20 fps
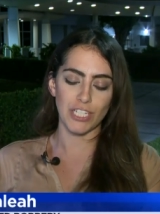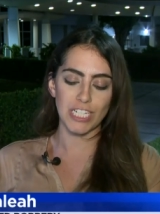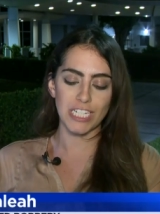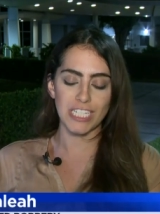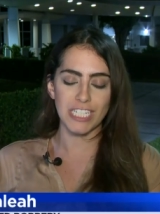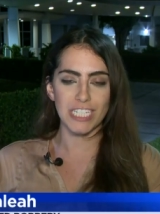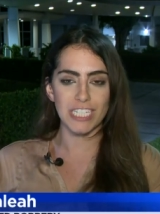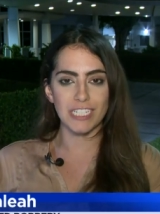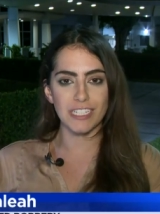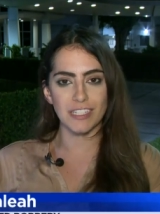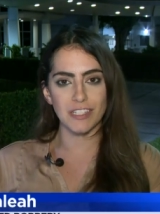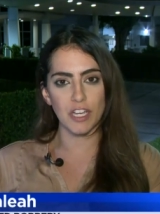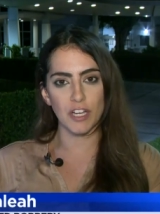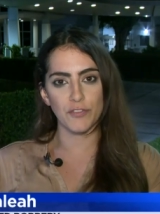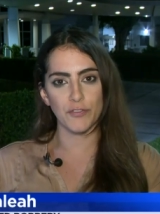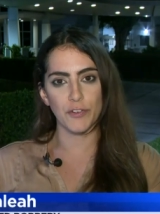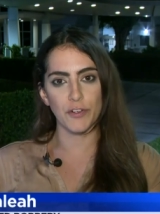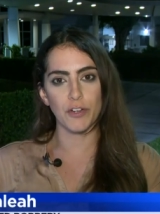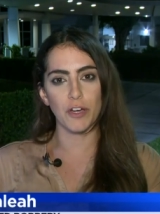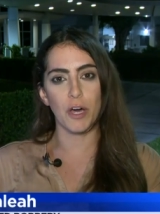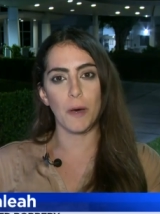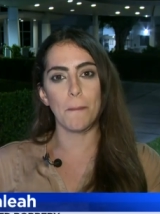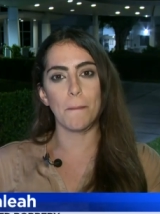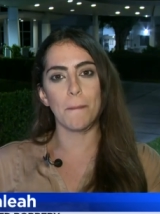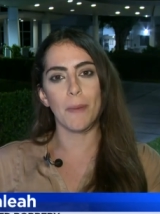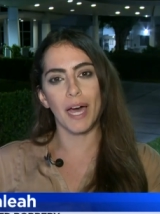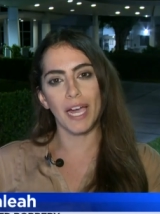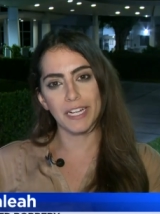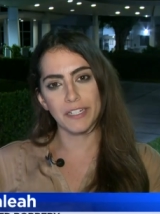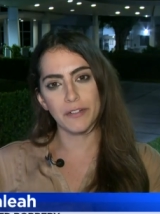He did suffer a
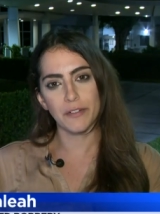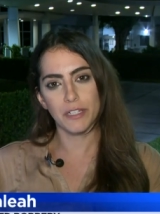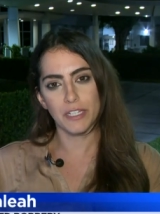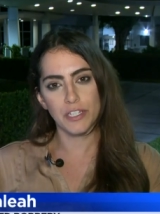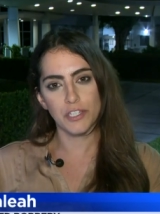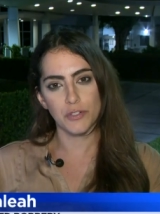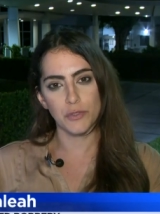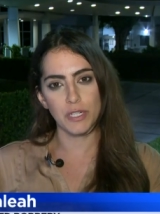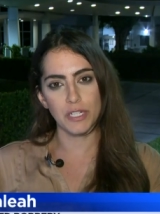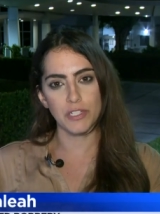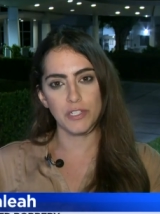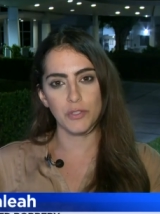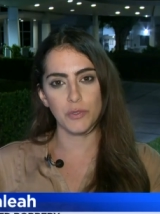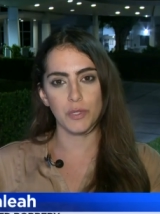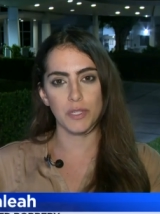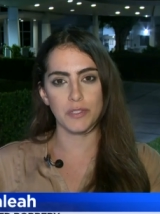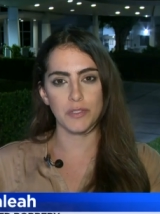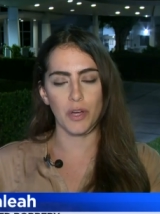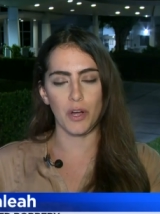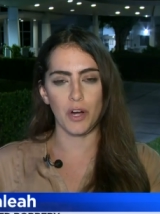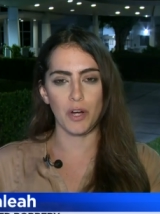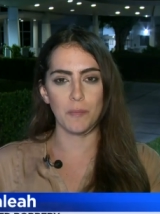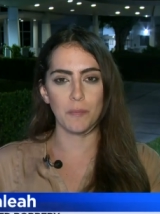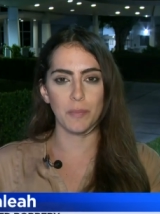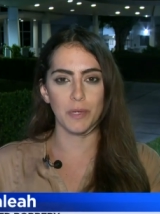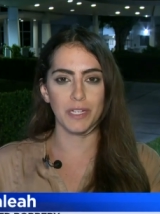minor injury to his arm,